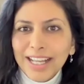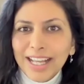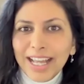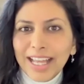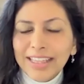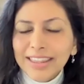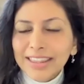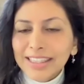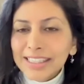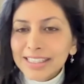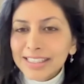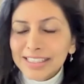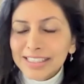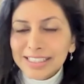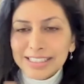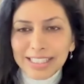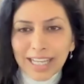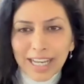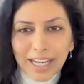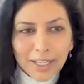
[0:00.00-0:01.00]
And this
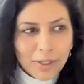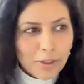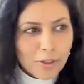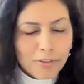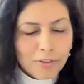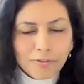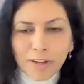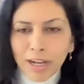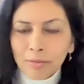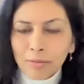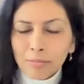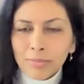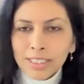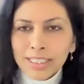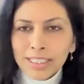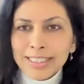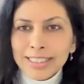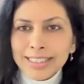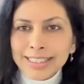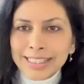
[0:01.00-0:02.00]
desire of
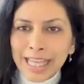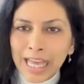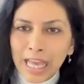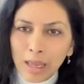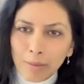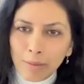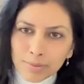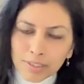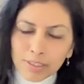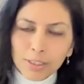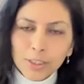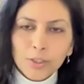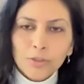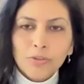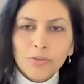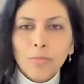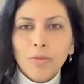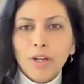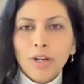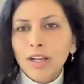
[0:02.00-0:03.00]
harmony saps us
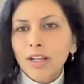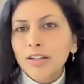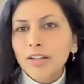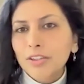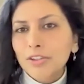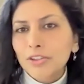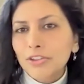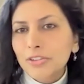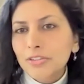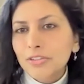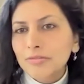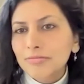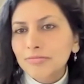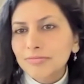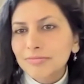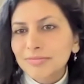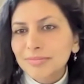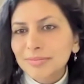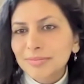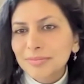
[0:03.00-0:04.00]
from our courage.
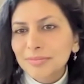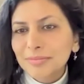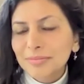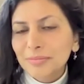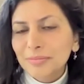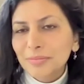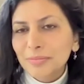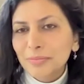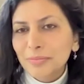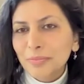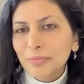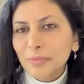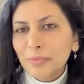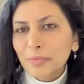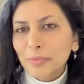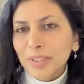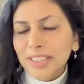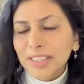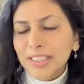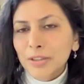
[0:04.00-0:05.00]

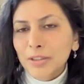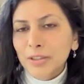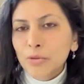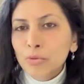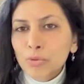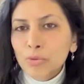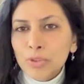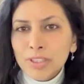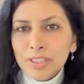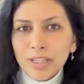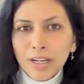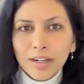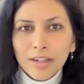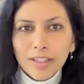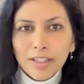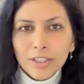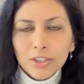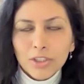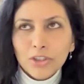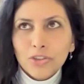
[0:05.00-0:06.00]
We lose
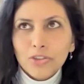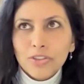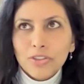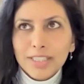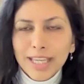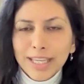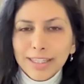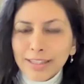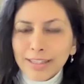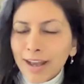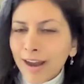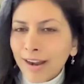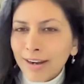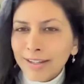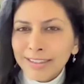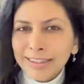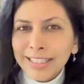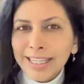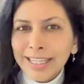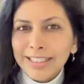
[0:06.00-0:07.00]
courage to say the
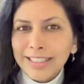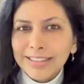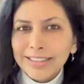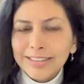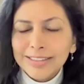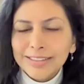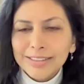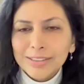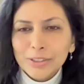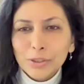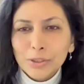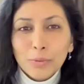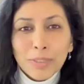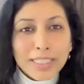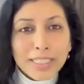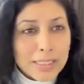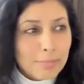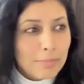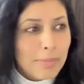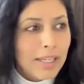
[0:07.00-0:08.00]
hard things, to
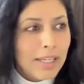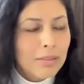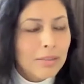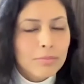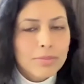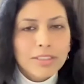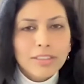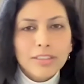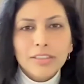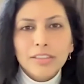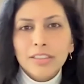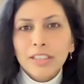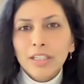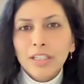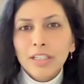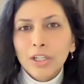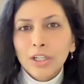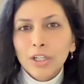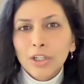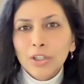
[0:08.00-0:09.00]
experiment,
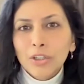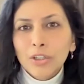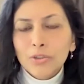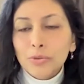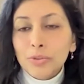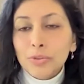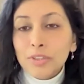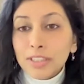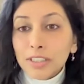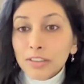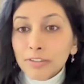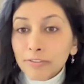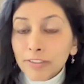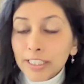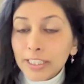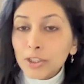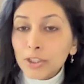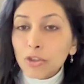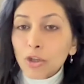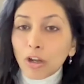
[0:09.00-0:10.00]
to
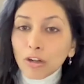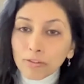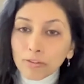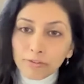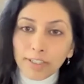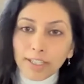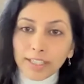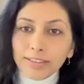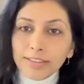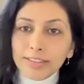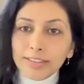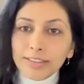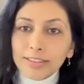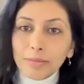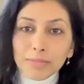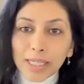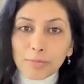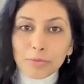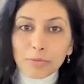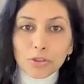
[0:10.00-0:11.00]
surface conflict.
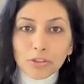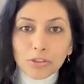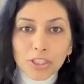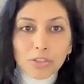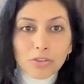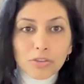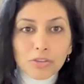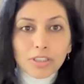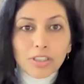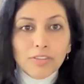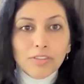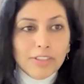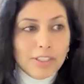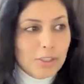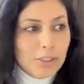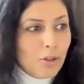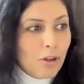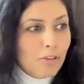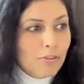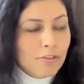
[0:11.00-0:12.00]
Sometimes you need to
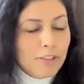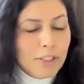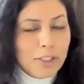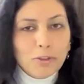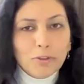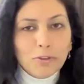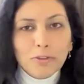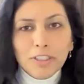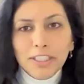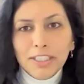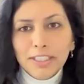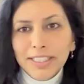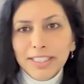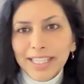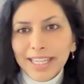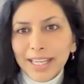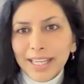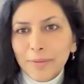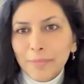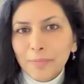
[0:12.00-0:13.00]
surface conflict to clear
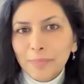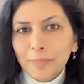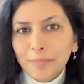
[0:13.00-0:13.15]
the air.